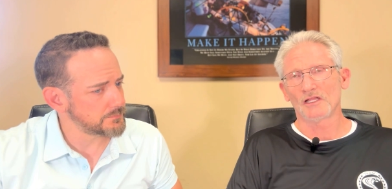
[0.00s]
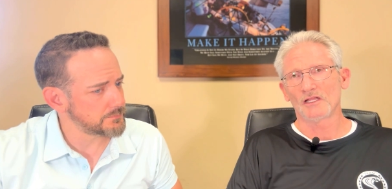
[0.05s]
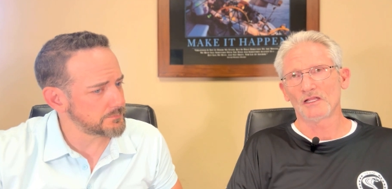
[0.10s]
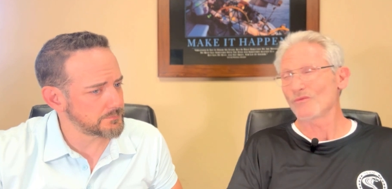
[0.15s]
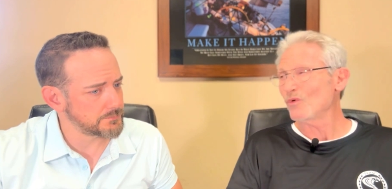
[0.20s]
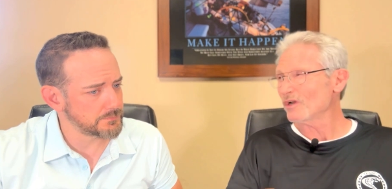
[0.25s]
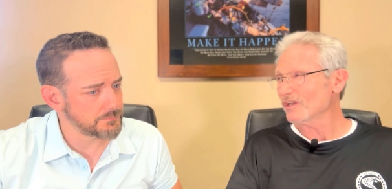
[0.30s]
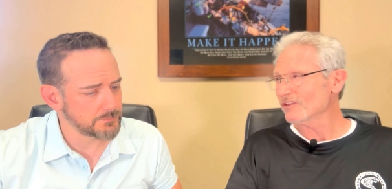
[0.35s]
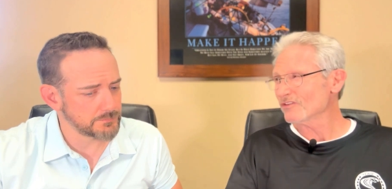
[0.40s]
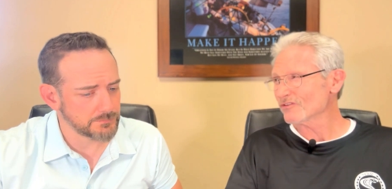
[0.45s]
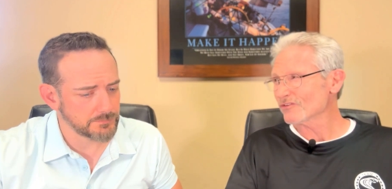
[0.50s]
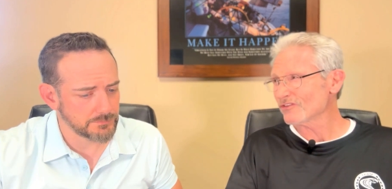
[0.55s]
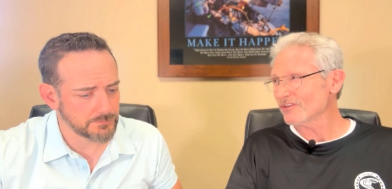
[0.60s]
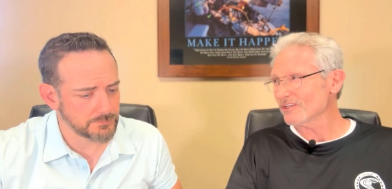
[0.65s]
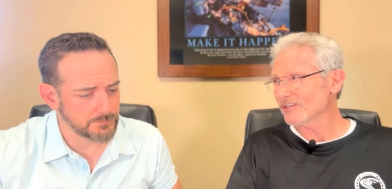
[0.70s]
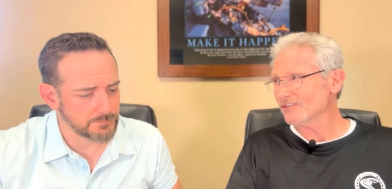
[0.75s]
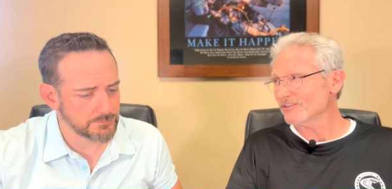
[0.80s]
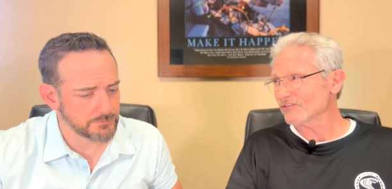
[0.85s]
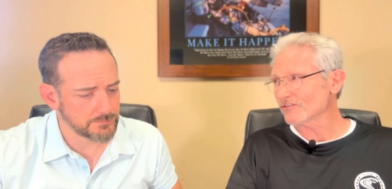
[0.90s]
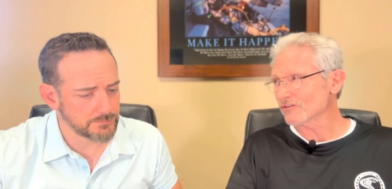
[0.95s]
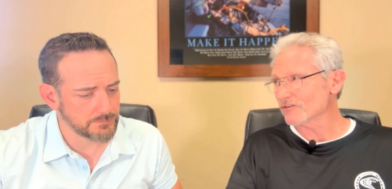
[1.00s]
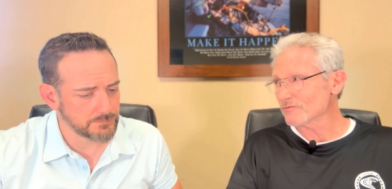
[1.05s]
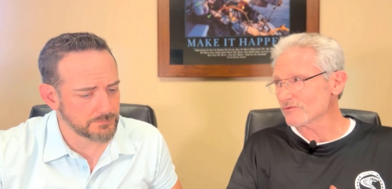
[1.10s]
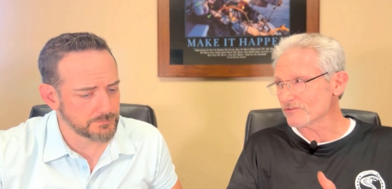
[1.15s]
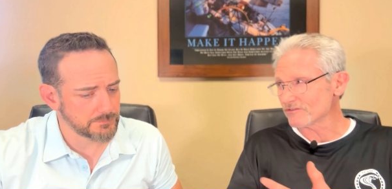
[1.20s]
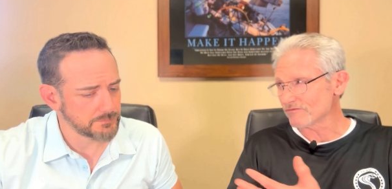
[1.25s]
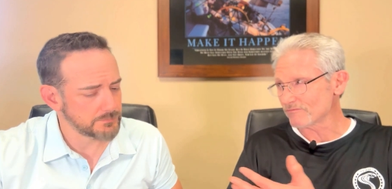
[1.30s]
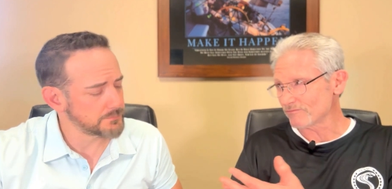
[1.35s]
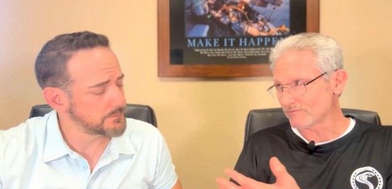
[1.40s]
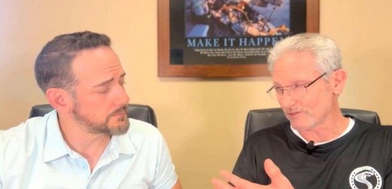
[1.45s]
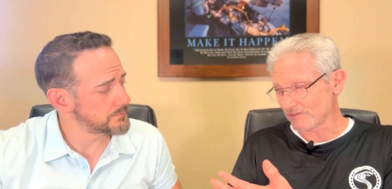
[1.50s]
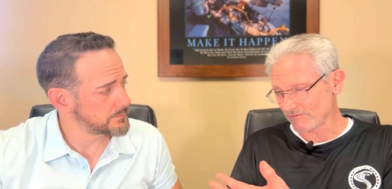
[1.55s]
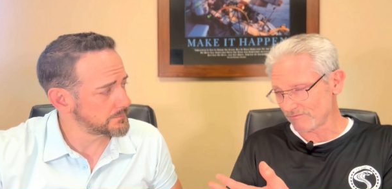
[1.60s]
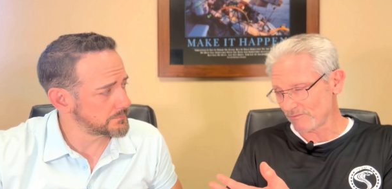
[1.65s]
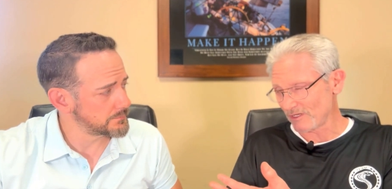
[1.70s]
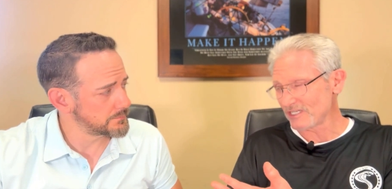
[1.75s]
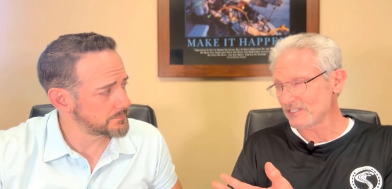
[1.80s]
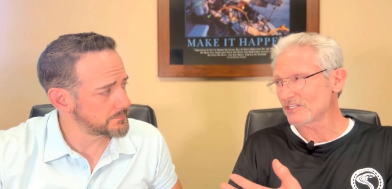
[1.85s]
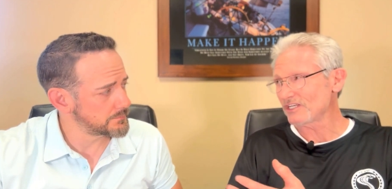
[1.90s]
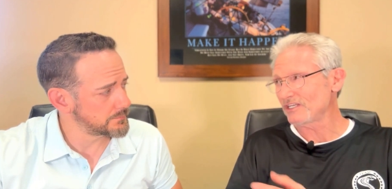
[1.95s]
Speaker 1: And one other thing in terms of, of
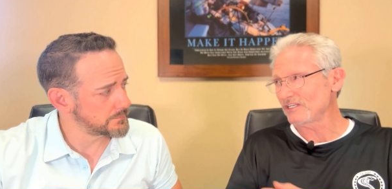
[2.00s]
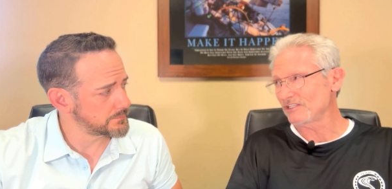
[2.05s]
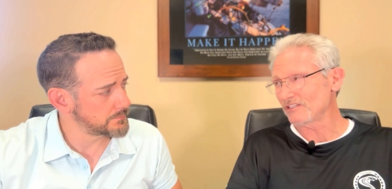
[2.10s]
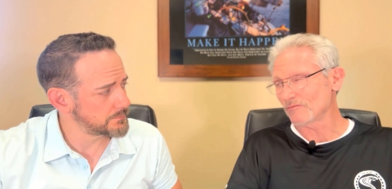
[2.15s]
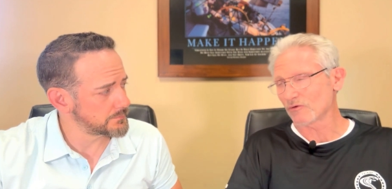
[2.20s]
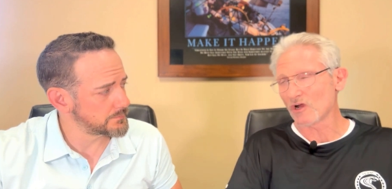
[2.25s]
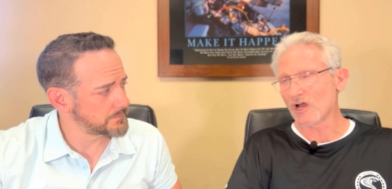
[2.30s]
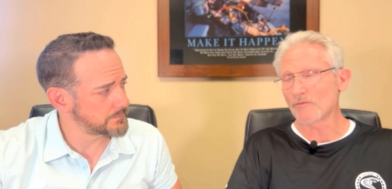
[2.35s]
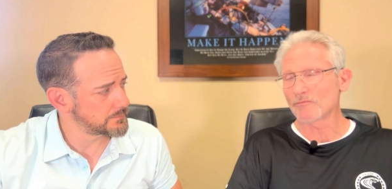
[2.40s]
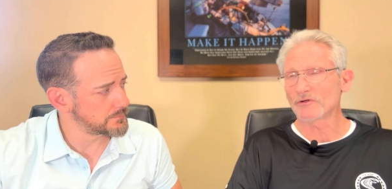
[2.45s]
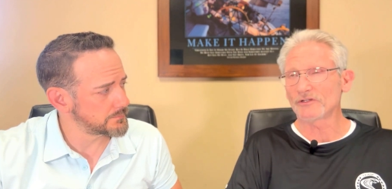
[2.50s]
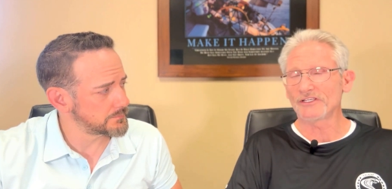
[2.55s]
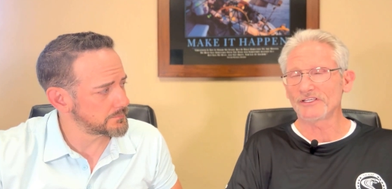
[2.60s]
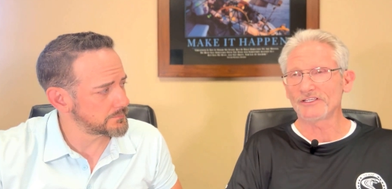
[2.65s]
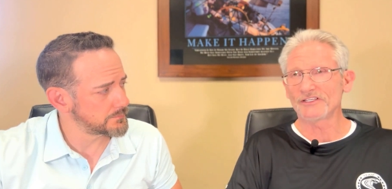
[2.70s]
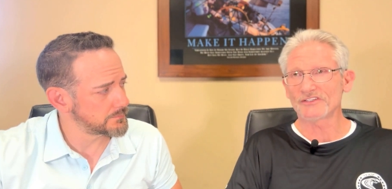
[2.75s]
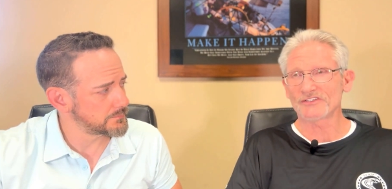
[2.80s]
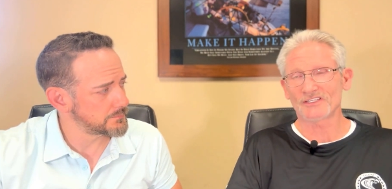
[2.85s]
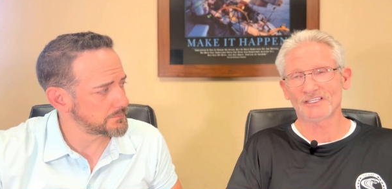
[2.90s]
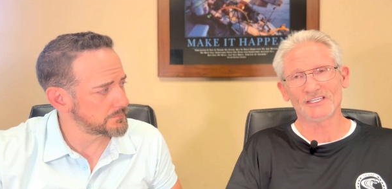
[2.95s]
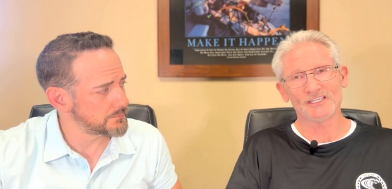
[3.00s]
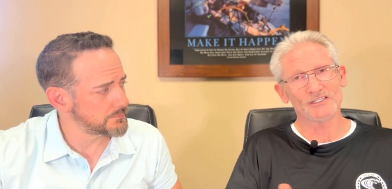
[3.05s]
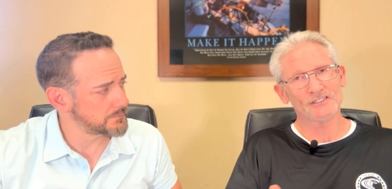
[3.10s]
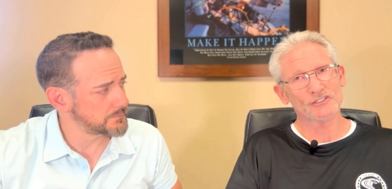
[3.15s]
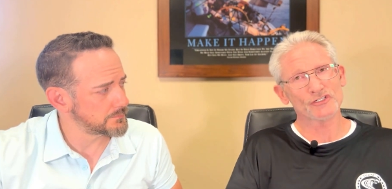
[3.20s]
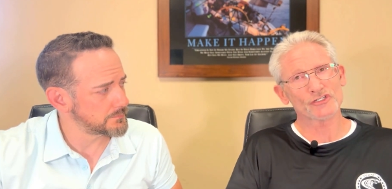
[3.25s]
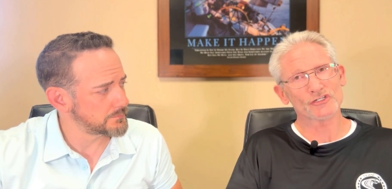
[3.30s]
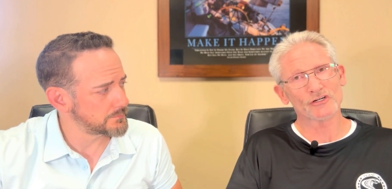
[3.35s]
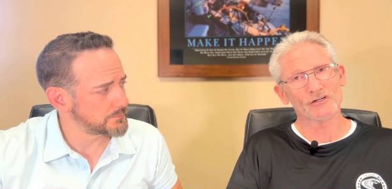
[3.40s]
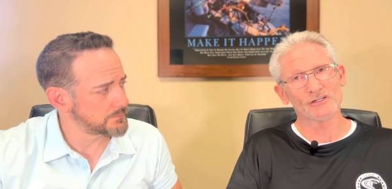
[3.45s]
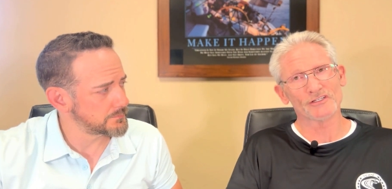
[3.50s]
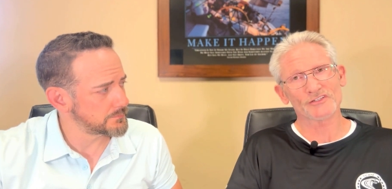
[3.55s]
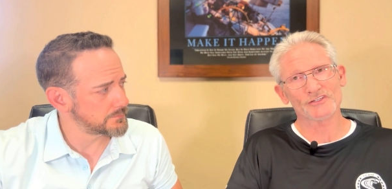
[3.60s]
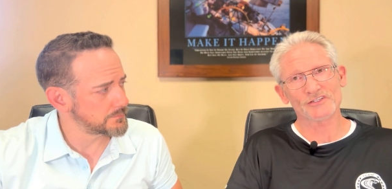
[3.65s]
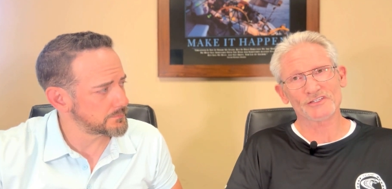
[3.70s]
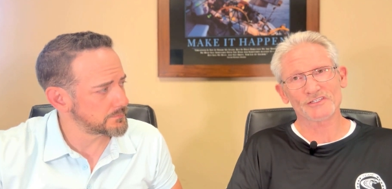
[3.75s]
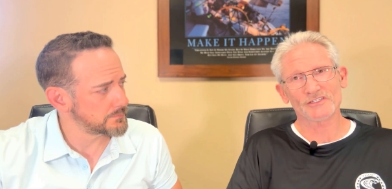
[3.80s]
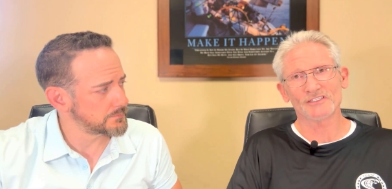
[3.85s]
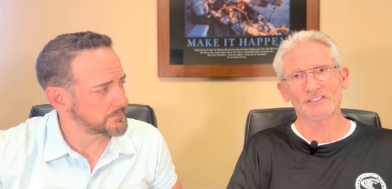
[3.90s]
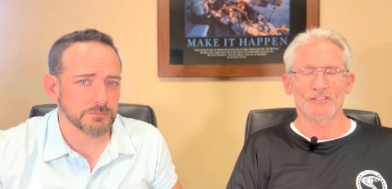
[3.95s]
maintaining the property is again
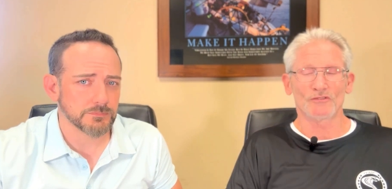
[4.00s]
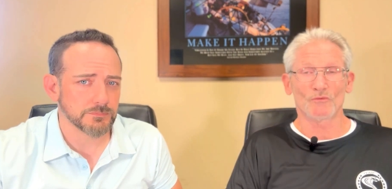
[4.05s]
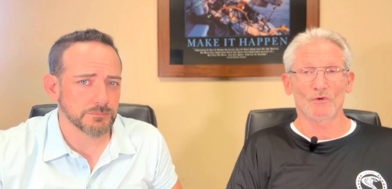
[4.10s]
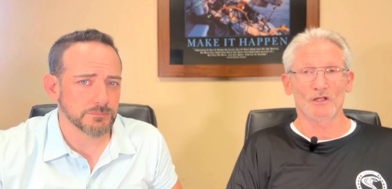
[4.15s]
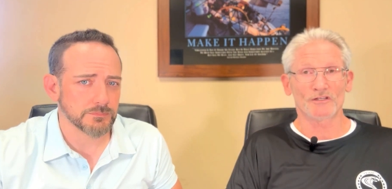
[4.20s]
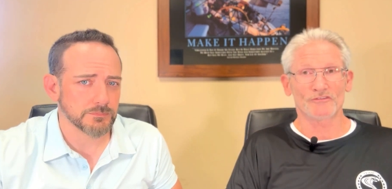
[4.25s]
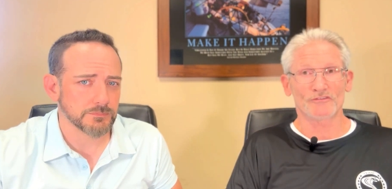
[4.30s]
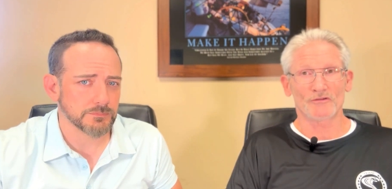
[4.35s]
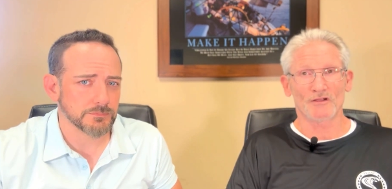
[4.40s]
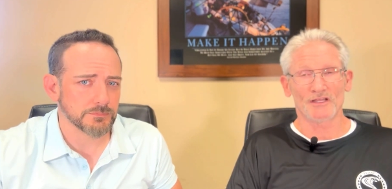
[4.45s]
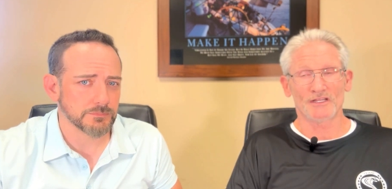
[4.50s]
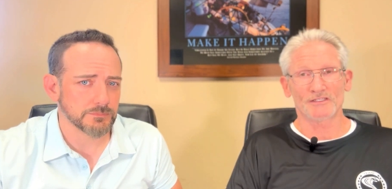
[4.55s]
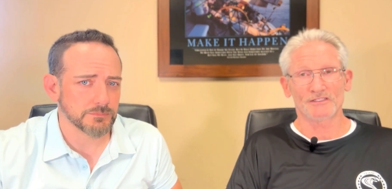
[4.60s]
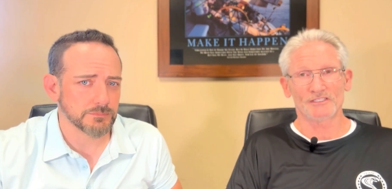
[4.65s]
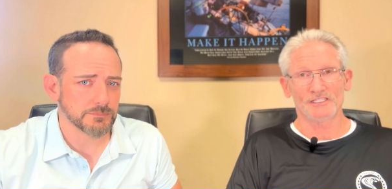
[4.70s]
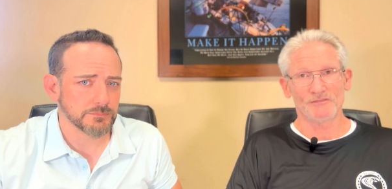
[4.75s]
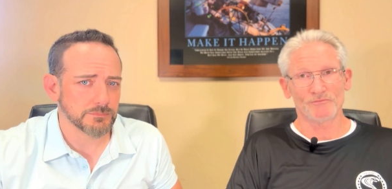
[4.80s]
insurance. You want to try to